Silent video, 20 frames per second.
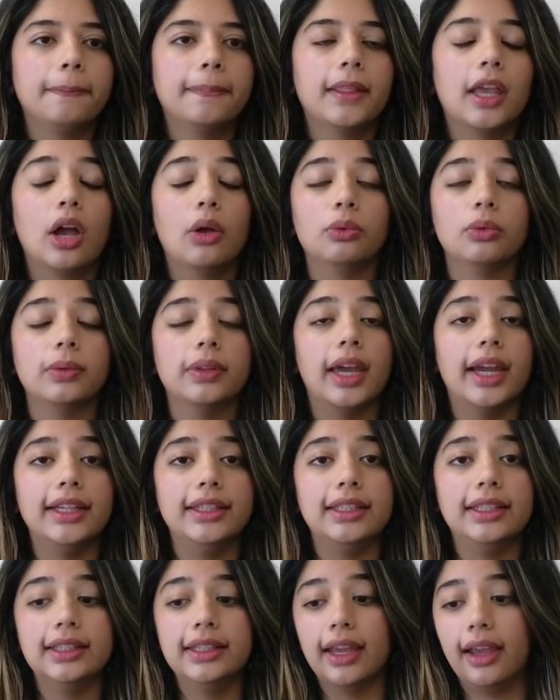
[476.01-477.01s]
helps with
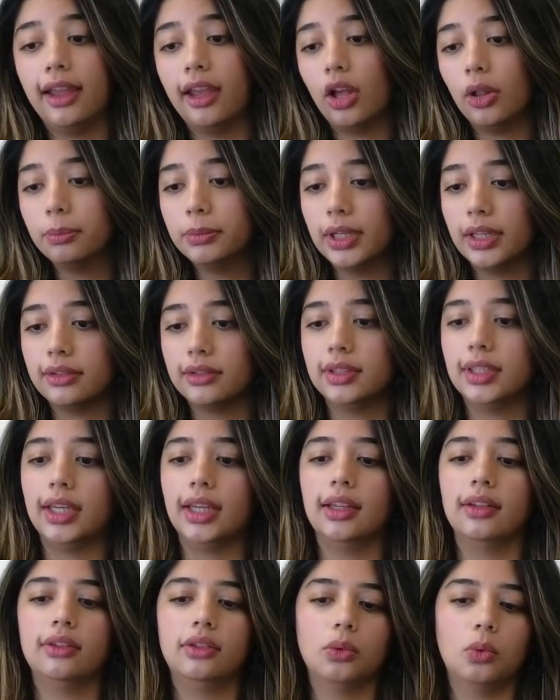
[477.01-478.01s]
IT help desk
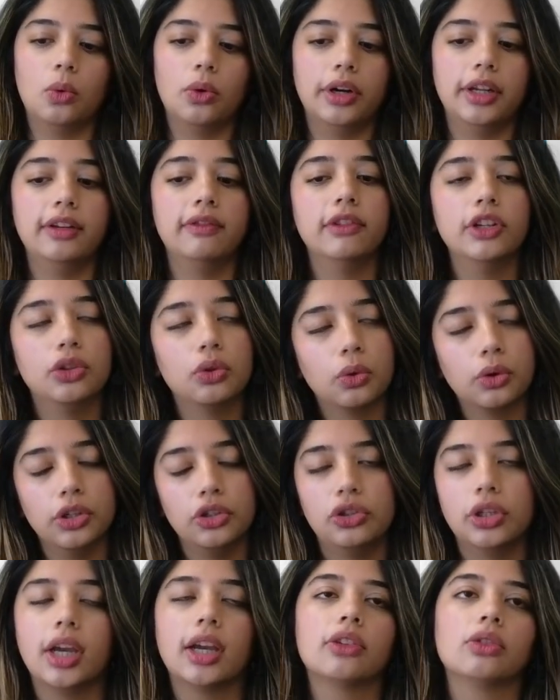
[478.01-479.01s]
tickets or inventory
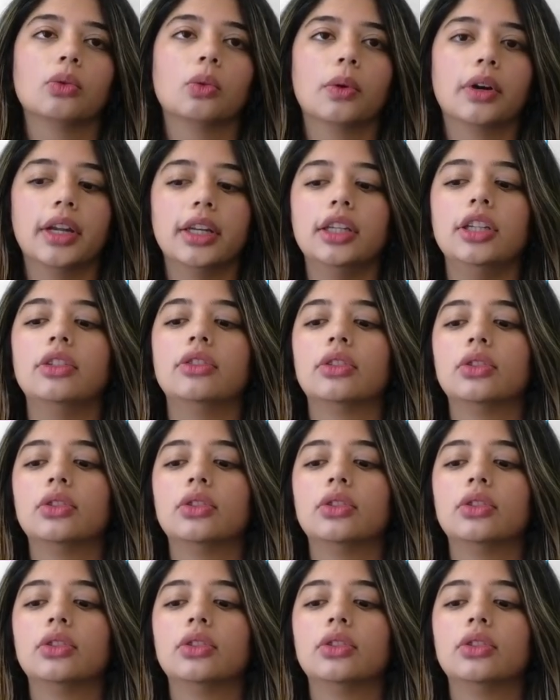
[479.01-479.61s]
checks or any